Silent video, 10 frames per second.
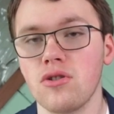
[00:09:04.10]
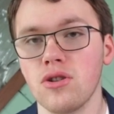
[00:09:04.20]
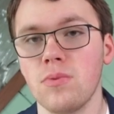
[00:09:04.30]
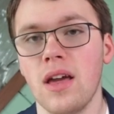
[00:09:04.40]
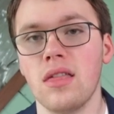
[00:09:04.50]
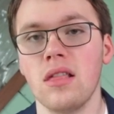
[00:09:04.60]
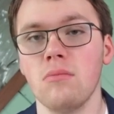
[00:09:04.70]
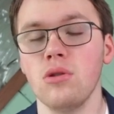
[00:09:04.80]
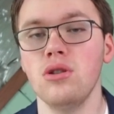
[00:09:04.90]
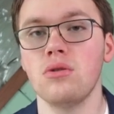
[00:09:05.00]
group that I think the
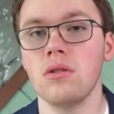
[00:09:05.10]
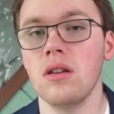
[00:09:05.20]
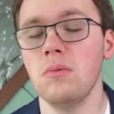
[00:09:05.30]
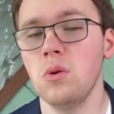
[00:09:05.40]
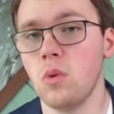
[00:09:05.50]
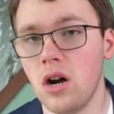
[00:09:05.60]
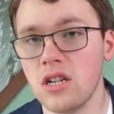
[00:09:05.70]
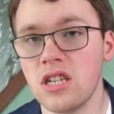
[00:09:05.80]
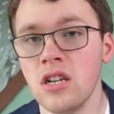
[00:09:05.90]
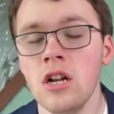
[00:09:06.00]
Blues really
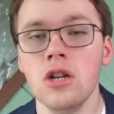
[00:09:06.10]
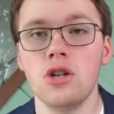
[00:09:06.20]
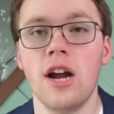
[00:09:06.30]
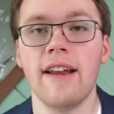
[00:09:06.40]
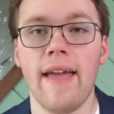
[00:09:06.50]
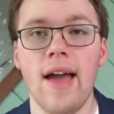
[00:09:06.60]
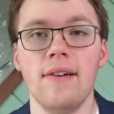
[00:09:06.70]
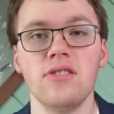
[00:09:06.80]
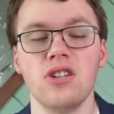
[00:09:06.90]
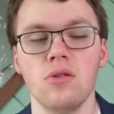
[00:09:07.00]
want to try and
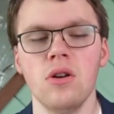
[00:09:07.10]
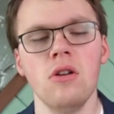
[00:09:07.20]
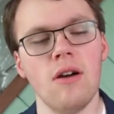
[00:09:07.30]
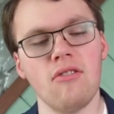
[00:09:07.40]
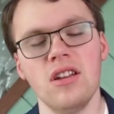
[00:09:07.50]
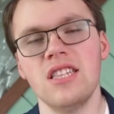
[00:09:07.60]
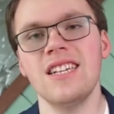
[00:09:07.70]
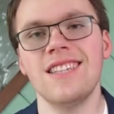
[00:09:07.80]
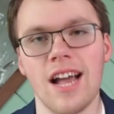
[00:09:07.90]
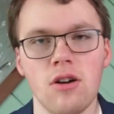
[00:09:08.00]
have. So that's really
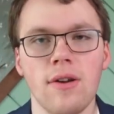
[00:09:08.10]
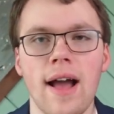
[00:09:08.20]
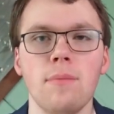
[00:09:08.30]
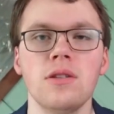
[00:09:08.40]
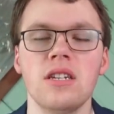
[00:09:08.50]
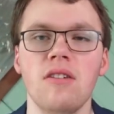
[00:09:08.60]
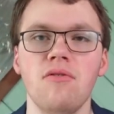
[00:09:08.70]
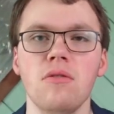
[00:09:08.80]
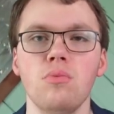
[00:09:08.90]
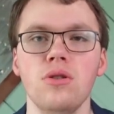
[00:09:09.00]
exactly what happens there for
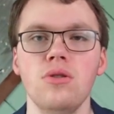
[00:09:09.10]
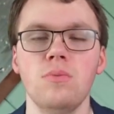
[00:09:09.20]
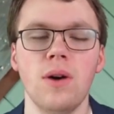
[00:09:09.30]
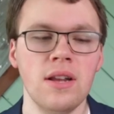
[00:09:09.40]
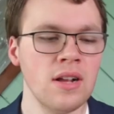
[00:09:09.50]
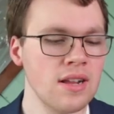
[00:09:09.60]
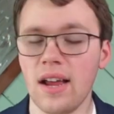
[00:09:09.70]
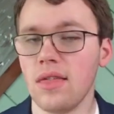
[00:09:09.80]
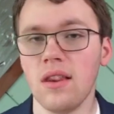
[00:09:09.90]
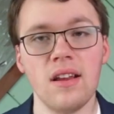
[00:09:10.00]
the Blues. But
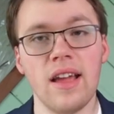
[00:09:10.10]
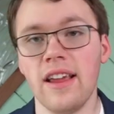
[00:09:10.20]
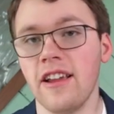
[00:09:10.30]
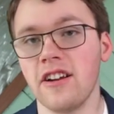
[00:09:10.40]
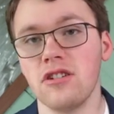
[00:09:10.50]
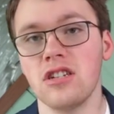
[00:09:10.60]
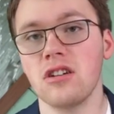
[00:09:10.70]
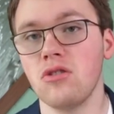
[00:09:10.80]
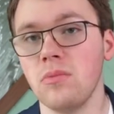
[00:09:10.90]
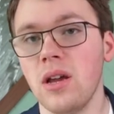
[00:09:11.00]
I think that getting younger is
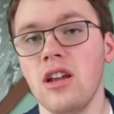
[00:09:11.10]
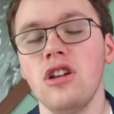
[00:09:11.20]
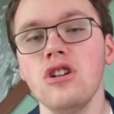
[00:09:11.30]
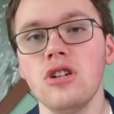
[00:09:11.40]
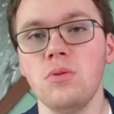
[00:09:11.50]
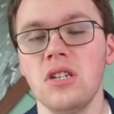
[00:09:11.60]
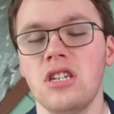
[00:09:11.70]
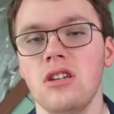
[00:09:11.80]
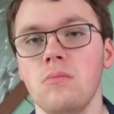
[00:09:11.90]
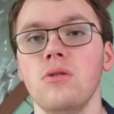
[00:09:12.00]
going to be a huge piece
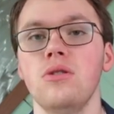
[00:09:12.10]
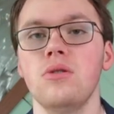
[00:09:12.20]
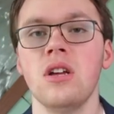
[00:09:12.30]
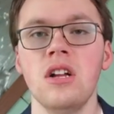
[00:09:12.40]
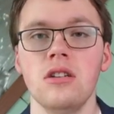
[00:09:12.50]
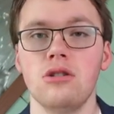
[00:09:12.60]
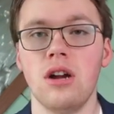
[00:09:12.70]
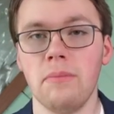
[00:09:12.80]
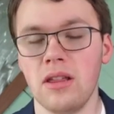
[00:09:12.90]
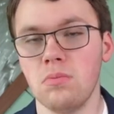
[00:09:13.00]
to the Blues to try
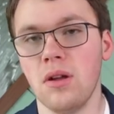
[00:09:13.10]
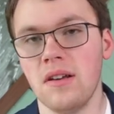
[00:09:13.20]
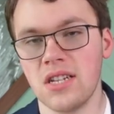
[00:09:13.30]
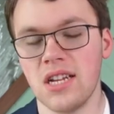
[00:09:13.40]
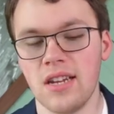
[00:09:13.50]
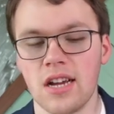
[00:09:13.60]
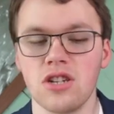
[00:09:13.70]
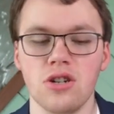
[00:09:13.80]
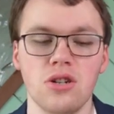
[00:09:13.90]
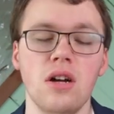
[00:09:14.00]
and make the playoffs again next
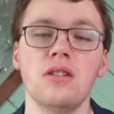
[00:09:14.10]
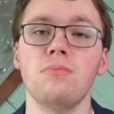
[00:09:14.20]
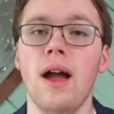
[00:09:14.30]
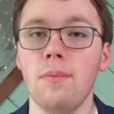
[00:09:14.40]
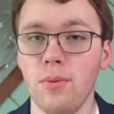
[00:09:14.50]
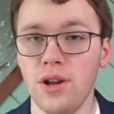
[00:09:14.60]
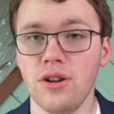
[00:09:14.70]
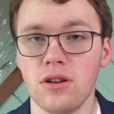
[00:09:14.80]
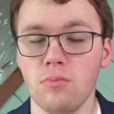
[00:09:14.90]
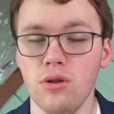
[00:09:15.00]
year. So that's my opinion
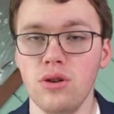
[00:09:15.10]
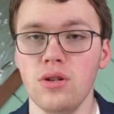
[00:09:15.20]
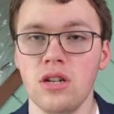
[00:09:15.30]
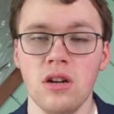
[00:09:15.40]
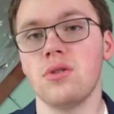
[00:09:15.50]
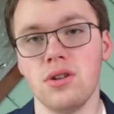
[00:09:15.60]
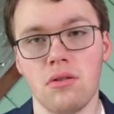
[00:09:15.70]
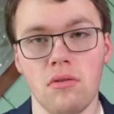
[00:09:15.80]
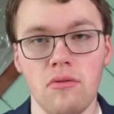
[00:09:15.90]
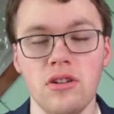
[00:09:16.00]
on the Blues. Those are
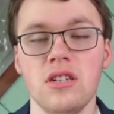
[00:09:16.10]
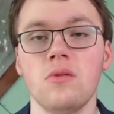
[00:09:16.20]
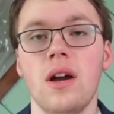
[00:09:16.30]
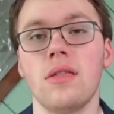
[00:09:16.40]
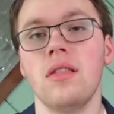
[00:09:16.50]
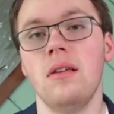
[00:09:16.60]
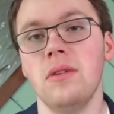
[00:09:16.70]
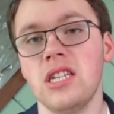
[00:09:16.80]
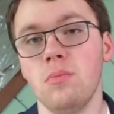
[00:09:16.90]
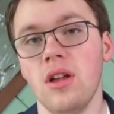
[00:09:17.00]
3 reasons why I think they
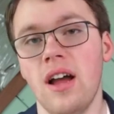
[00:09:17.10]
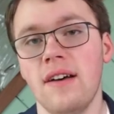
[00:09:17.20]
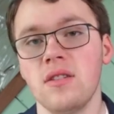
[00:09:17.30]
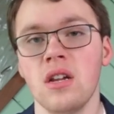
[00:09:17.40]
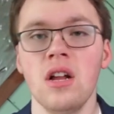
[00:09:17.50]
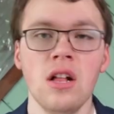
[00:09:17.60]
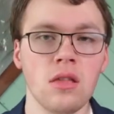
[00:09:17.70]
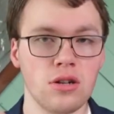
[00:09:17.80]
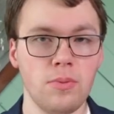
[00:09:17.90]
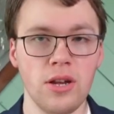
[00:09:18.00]
missed the playoffs.
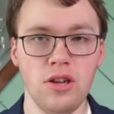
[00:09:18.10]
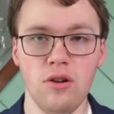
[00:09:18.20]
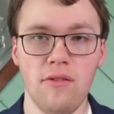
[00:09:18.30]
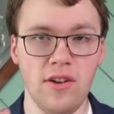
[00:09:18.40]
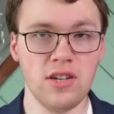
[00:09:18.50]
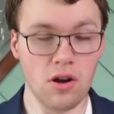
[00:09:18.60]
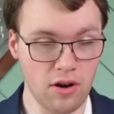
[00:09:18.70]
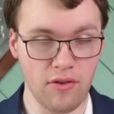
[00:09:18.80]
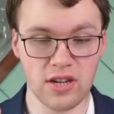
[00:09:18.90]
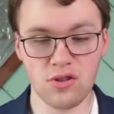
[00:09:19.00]
Those are pending UFAs,
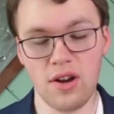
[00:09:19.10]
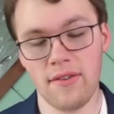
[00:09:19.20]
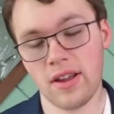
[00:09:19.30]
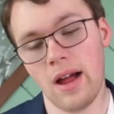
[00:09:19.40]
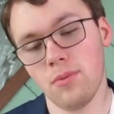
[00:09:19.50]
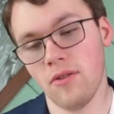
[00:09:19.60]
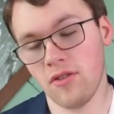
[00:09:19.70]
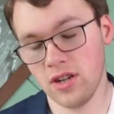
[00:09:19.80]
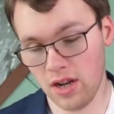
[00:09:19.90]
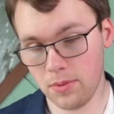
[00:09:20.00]
RFAs, and draft capital
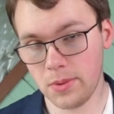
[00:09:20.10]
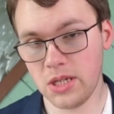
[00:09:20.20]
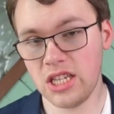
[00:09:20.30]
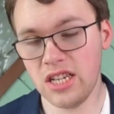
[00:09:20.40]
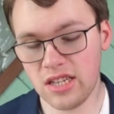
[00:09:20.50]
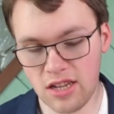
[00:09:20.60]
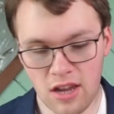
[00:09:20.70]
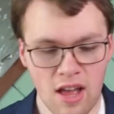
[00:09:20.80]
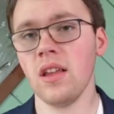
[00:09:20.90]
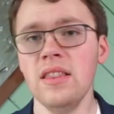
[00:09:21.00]
for the upcoming season.
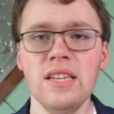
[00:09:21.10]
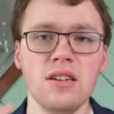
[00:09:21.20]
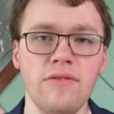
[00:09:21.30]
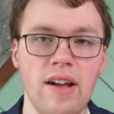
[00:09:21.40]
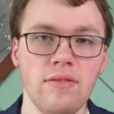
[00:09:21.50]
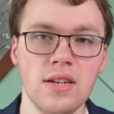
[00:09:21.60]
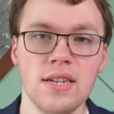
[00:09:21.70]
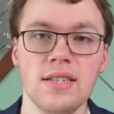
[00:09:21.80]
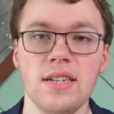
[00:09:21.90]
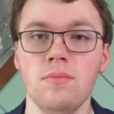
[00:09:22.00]
And these are 5 ways I
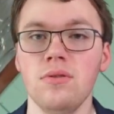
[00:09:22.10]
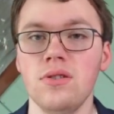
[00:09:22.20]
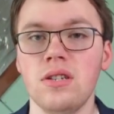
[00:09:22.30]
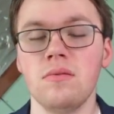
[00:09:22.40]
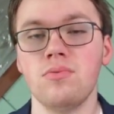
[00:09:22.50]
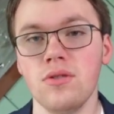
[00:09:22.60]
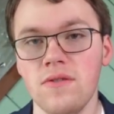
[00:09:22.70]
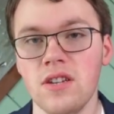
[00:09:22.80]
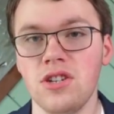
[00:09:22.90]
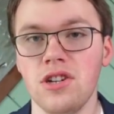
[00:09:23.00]
can see a Blues team improve
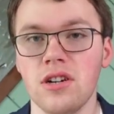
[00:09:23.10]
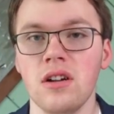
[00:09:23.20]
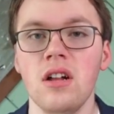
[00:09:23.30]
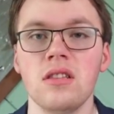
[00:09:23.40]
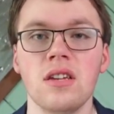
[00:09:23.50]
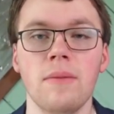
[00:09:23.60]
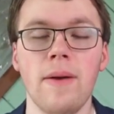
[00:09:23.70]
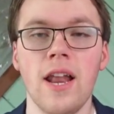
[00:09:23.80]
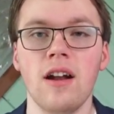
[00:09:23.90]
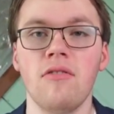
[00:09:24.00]
this year to get
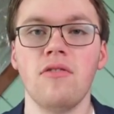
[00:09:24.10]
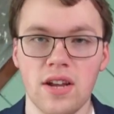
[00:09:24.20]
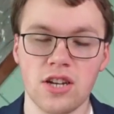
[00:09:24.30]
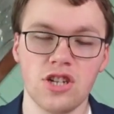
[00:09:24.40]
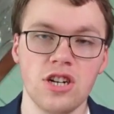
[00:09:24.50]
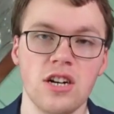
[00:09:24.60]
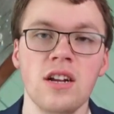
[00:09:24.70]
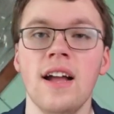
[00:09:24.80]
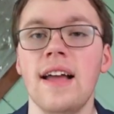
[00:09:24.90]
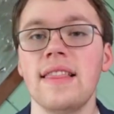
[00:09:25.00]
better for next year.
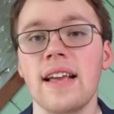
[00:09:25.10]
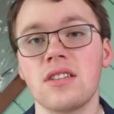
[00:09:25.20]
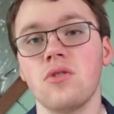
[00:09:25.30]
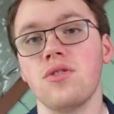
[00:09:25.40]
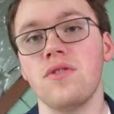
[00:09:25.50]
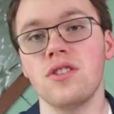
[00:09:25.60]
And next, going over